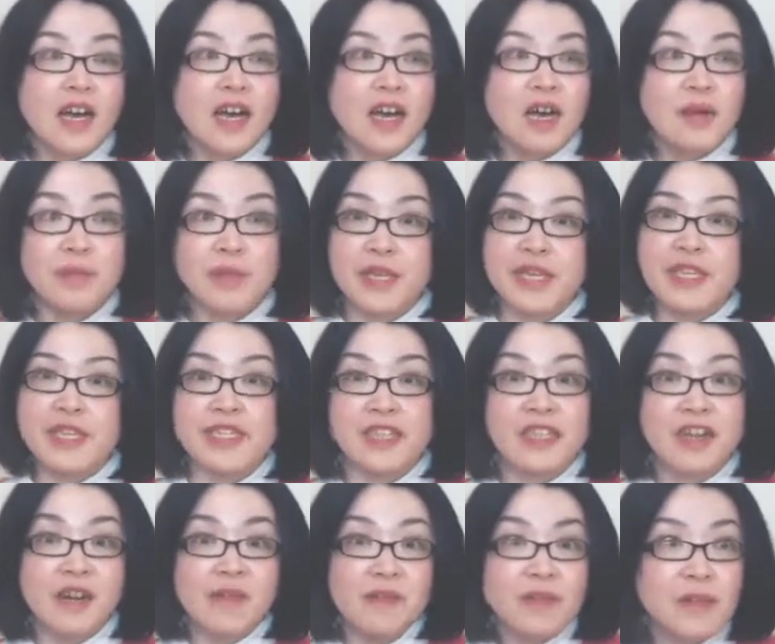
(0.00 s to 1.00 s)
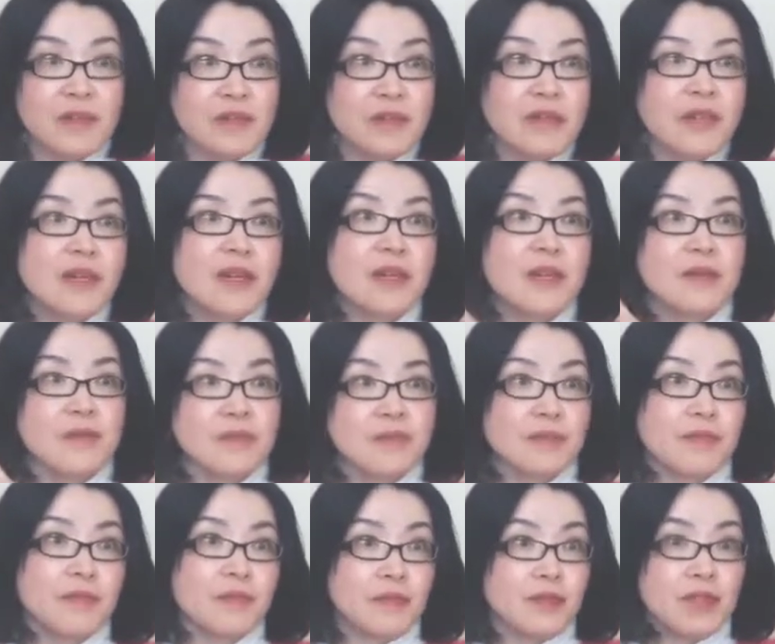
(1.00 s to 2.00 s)
a beginner level,
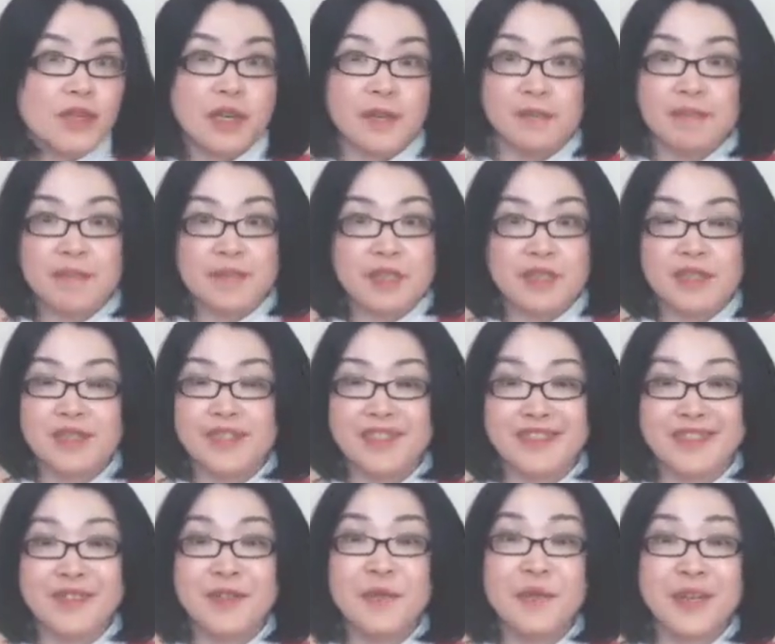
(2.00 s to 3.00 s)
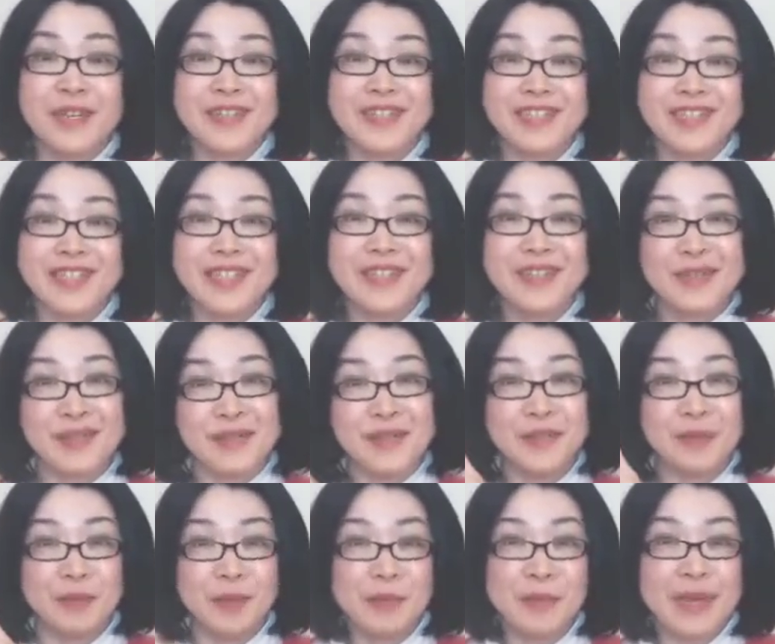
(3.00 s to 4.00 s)
this worksheet
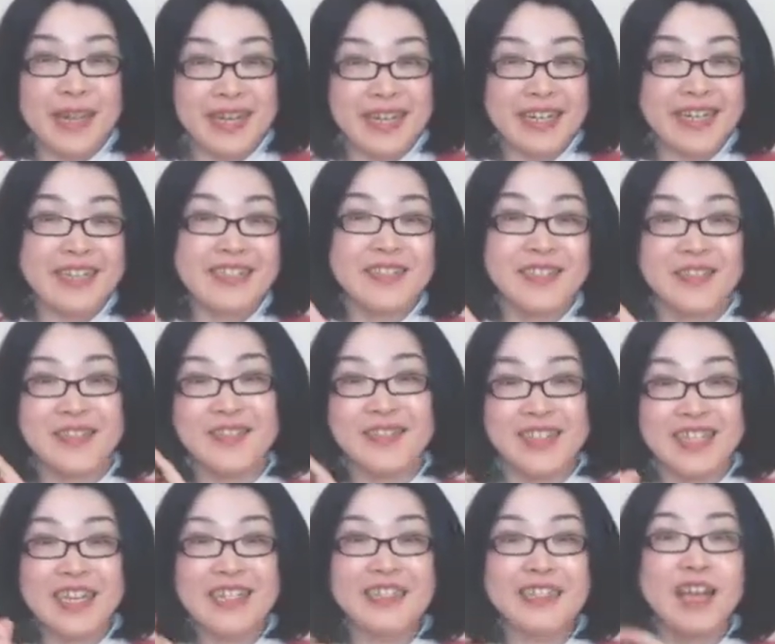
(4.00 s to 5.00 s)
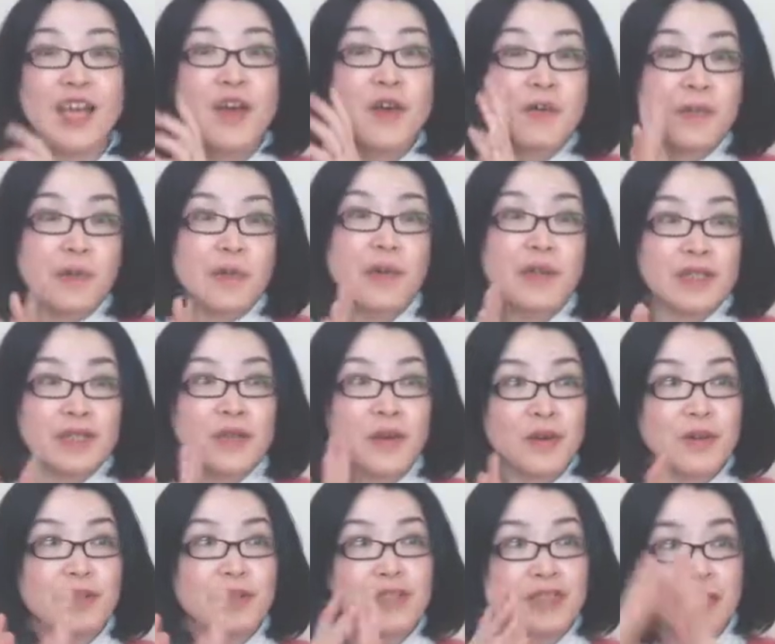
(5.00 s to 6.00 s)
would be better. So you just focus
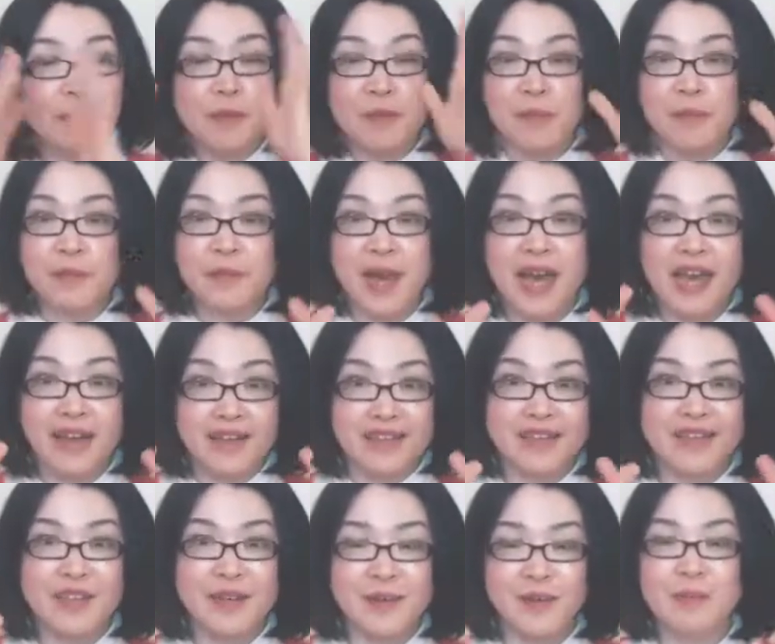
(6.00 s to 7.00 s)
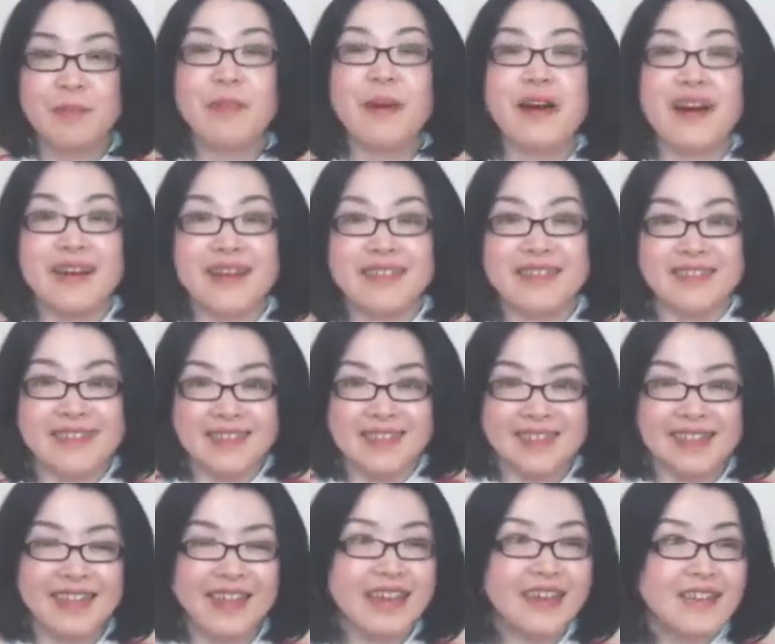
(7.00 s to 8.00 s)
on the blank part,
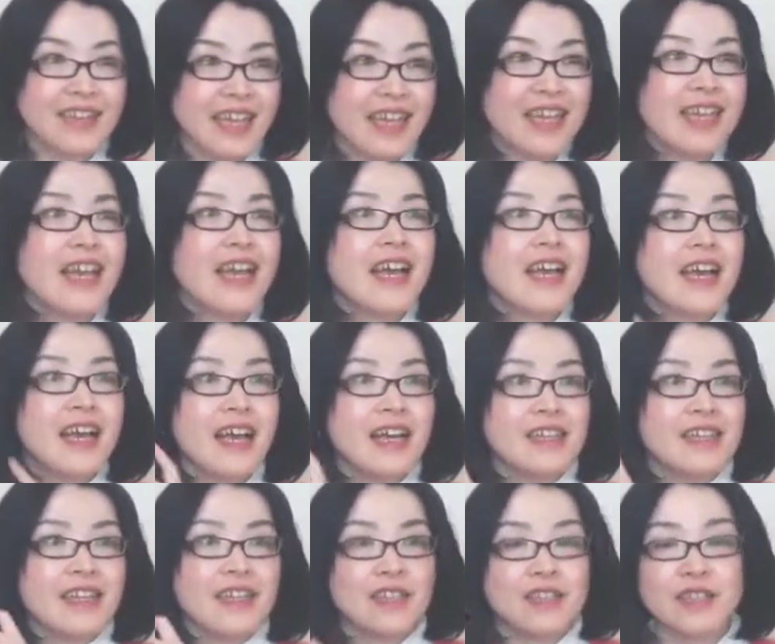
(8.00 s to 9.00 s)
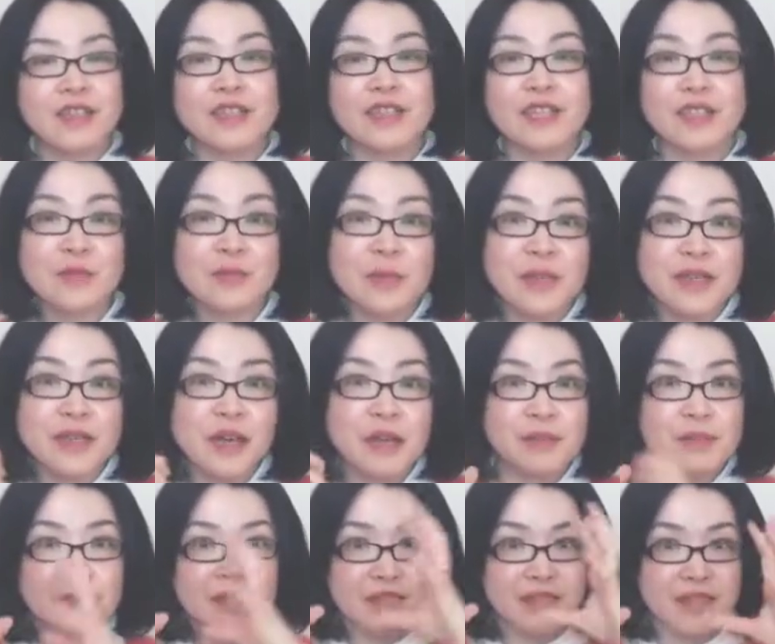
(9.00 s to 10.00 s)
okay, and then just pick
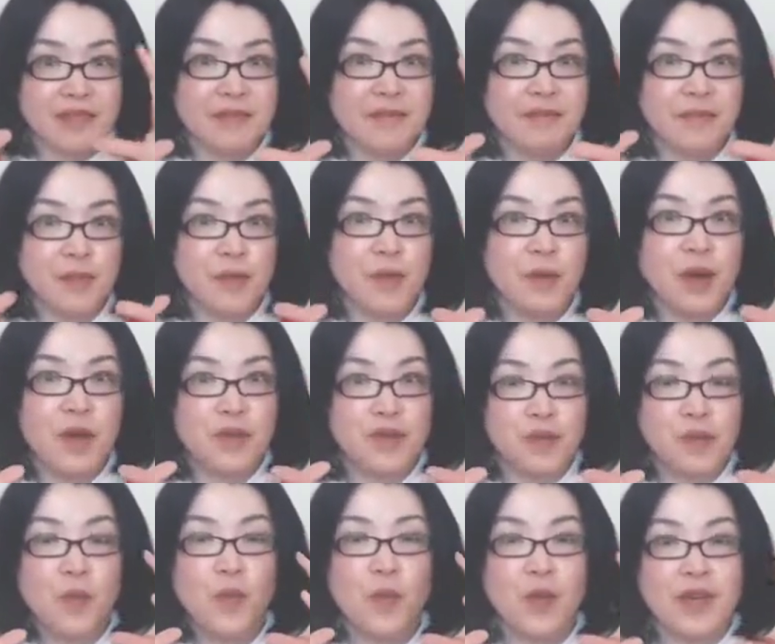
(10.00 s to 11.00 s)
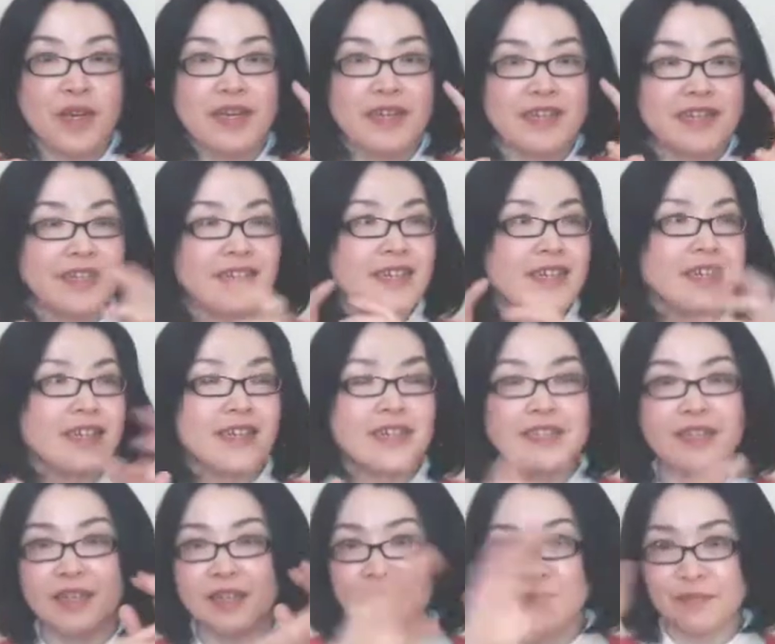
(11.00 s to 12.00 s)
up the one word in
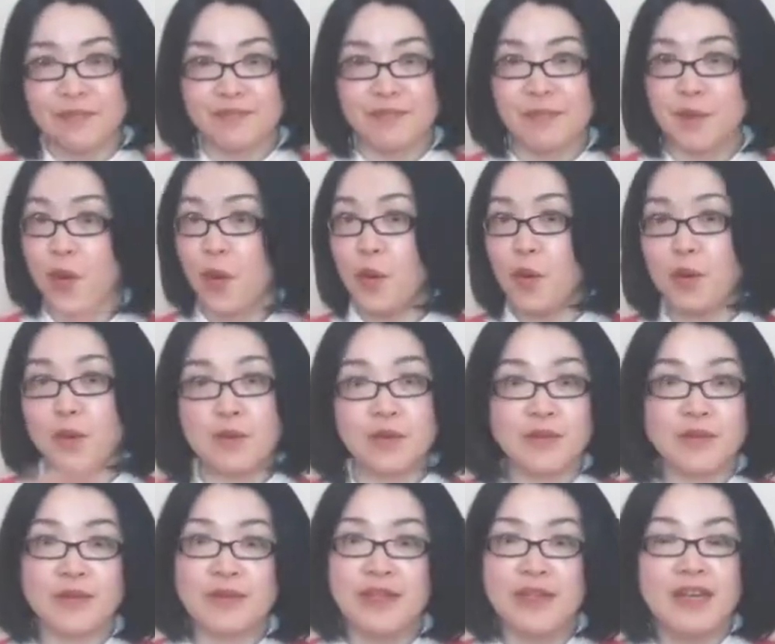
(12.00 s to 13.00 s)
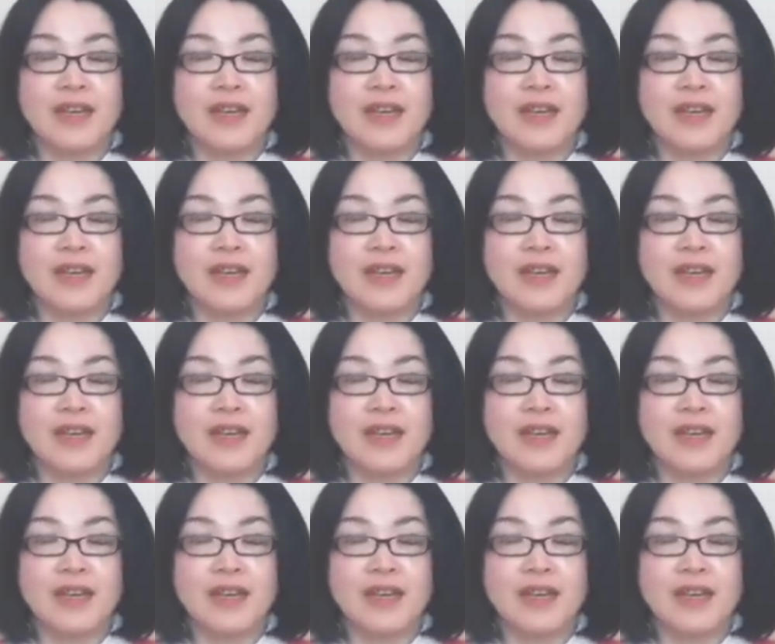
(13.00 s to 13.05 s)
the whole